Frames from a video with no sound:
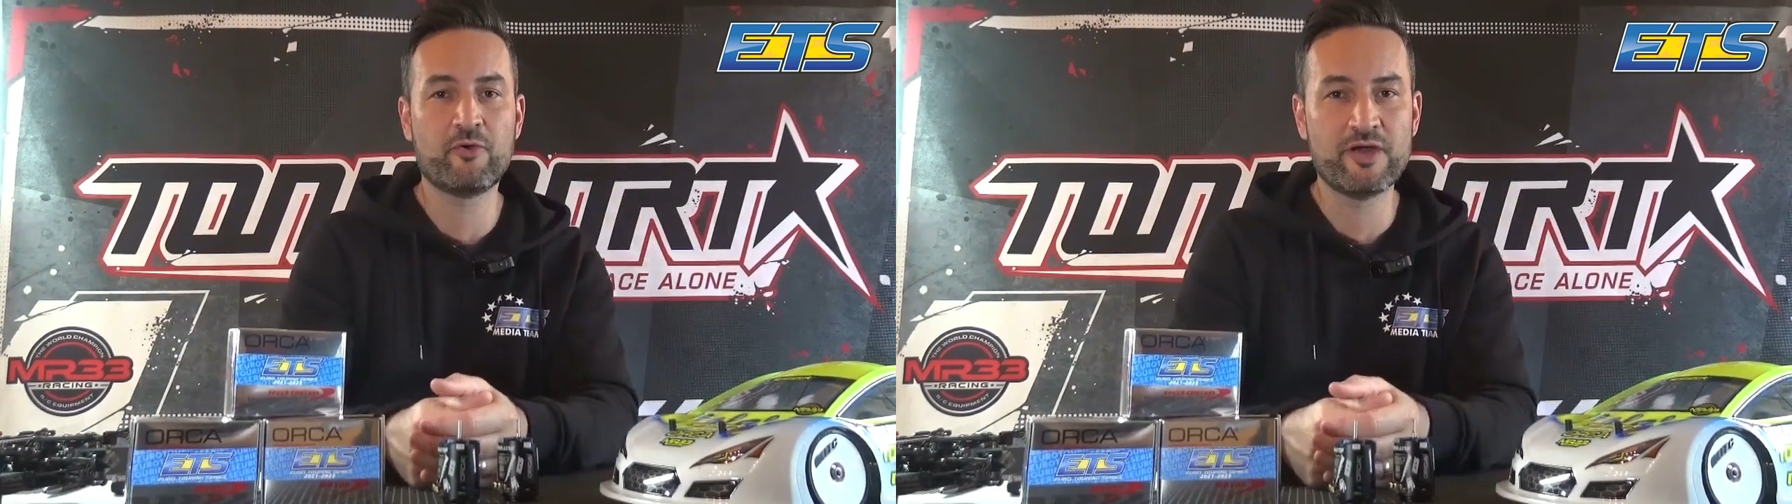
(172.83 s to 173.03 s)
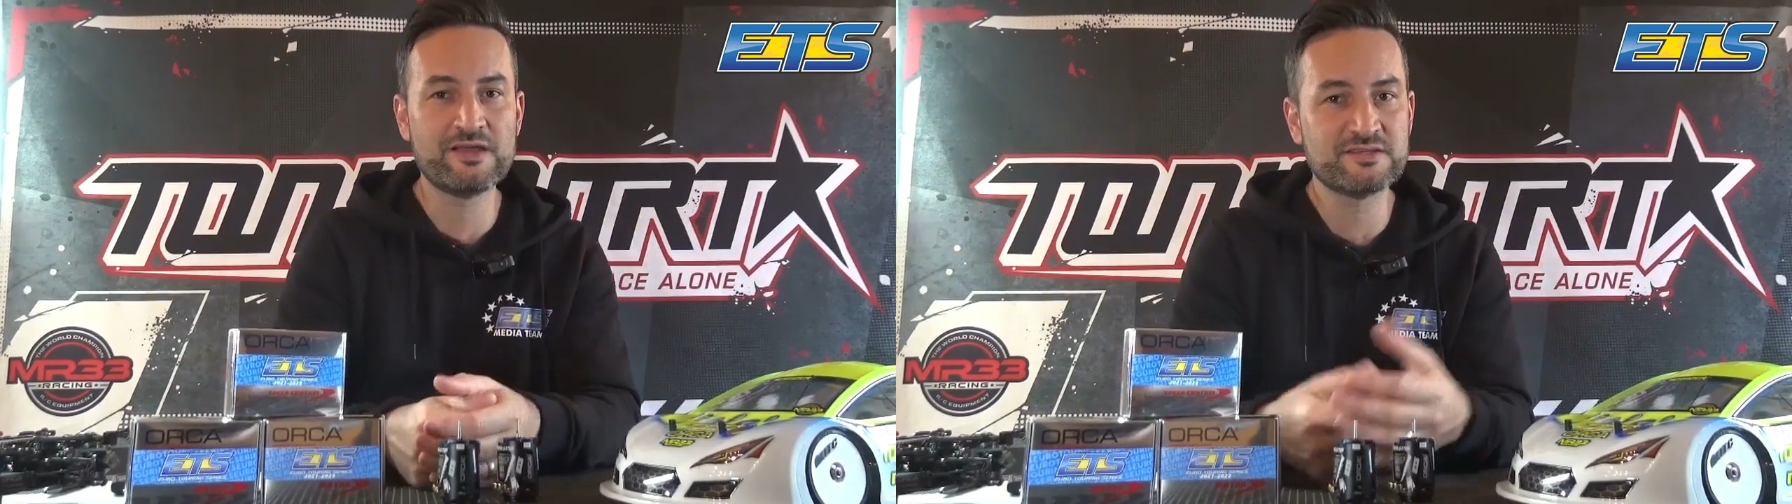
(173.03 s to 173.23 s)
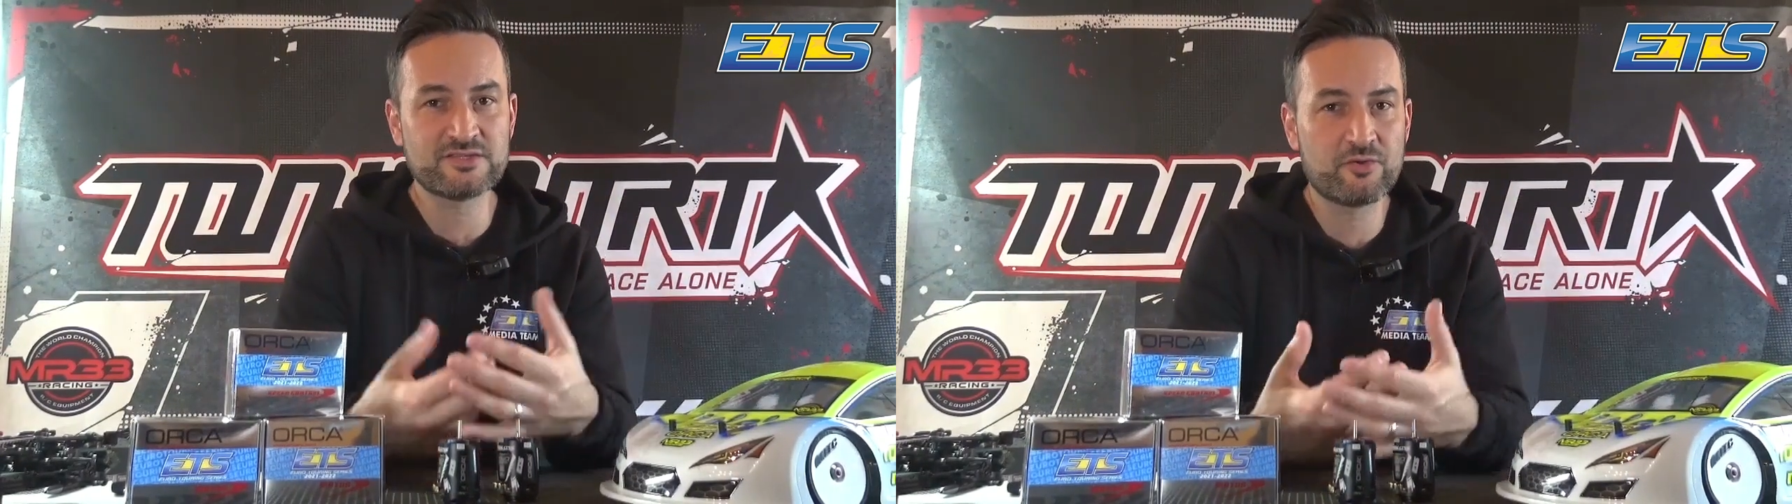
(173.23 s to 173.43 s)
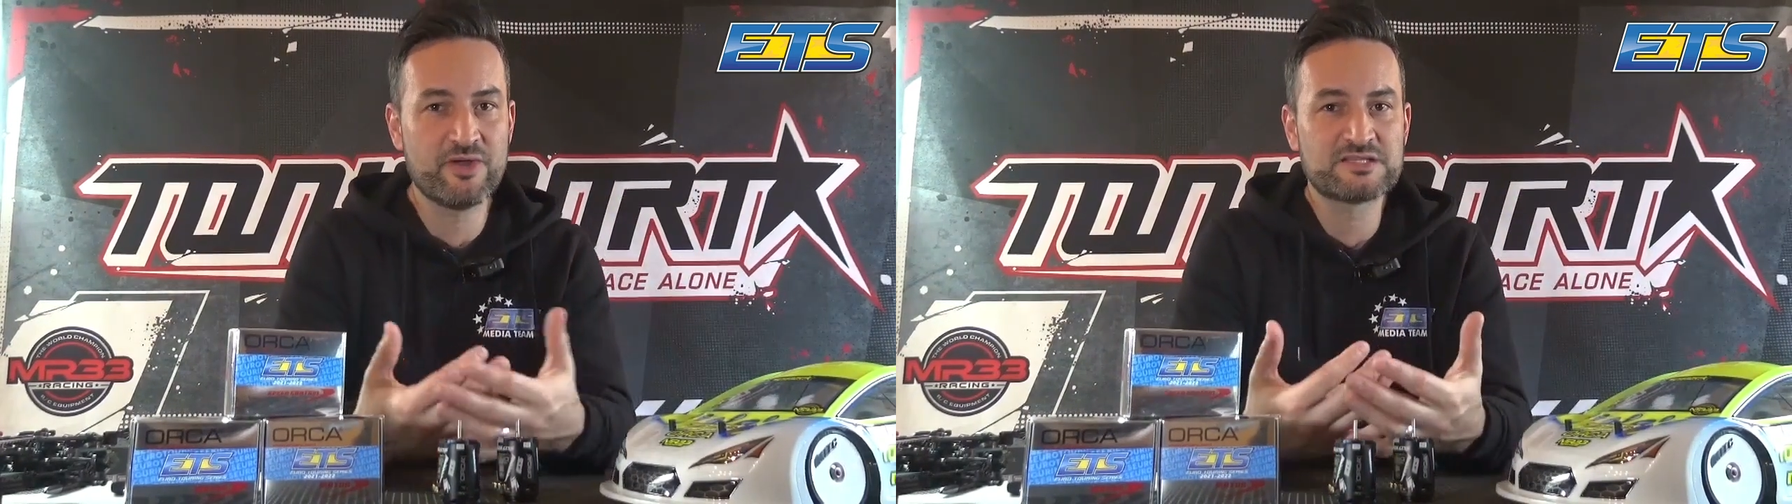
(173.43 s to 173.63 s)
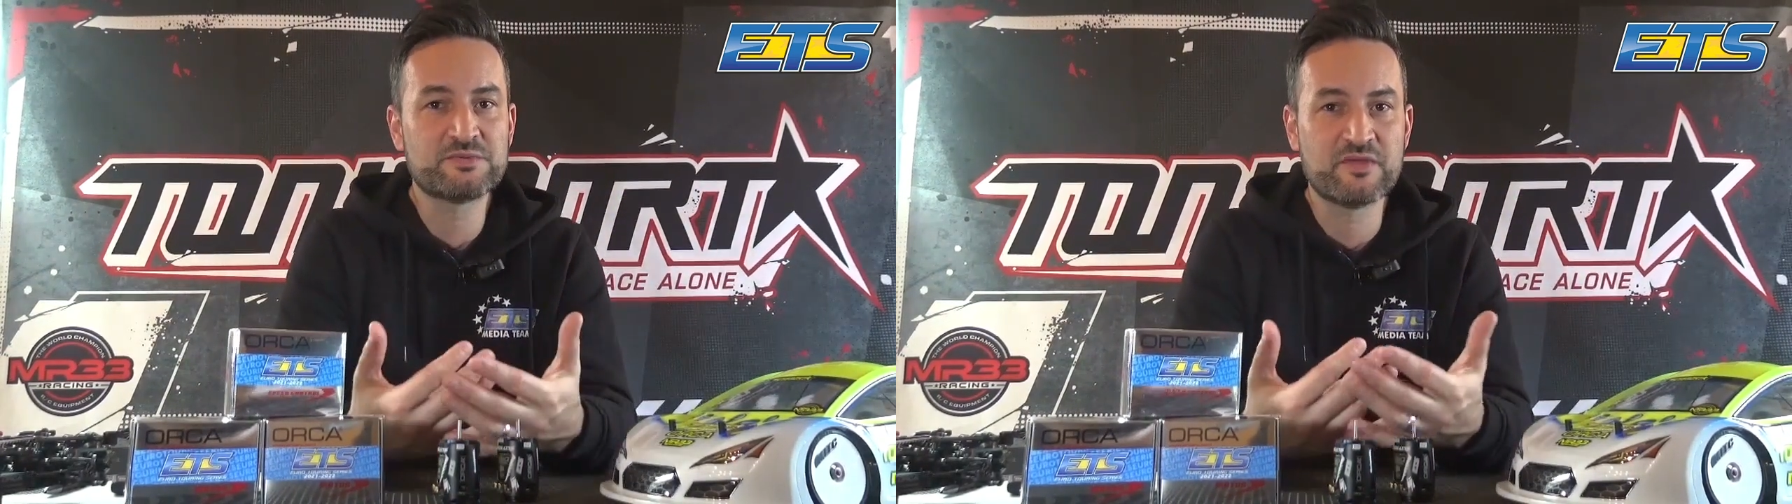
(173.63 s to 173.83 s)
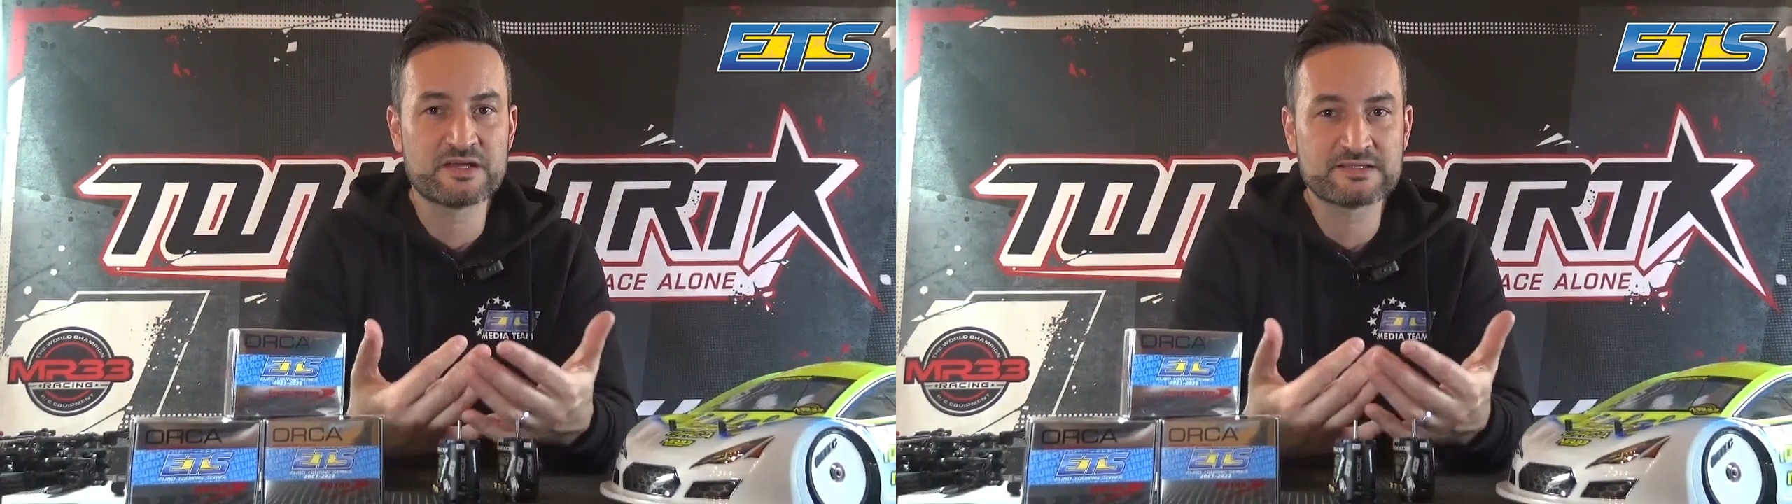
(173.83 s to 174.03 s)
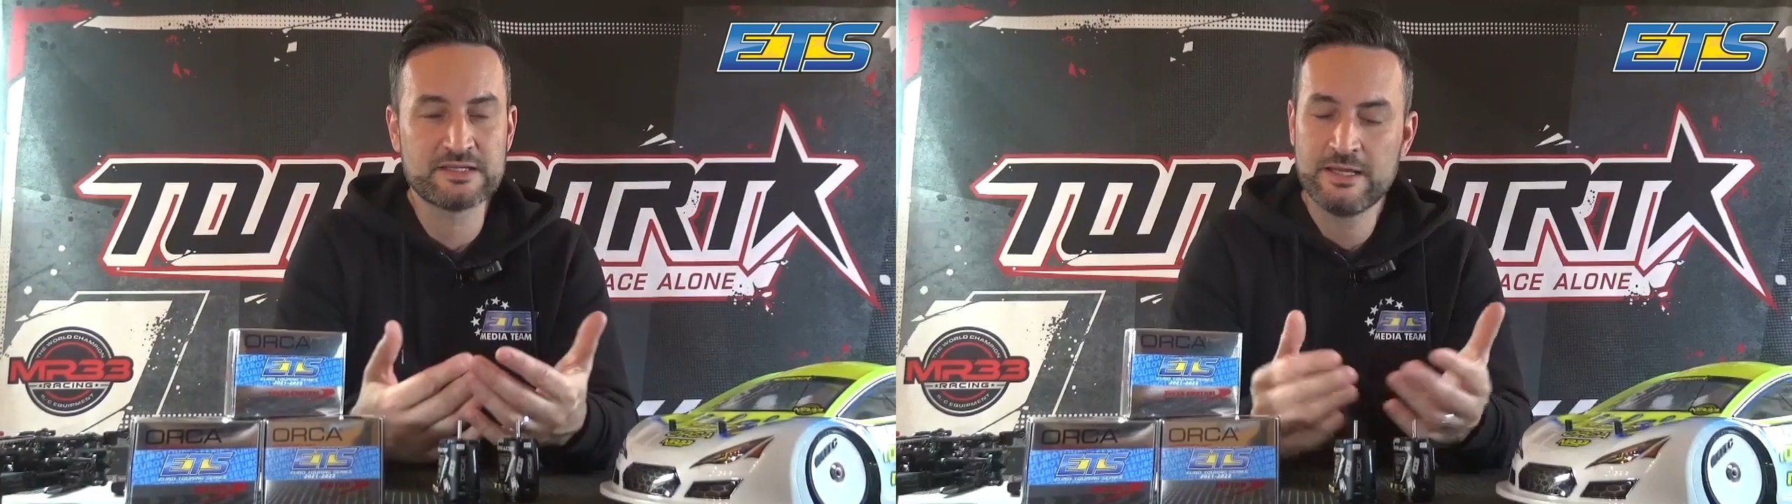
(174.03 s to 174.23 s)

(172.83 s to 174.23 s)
race and to race with us.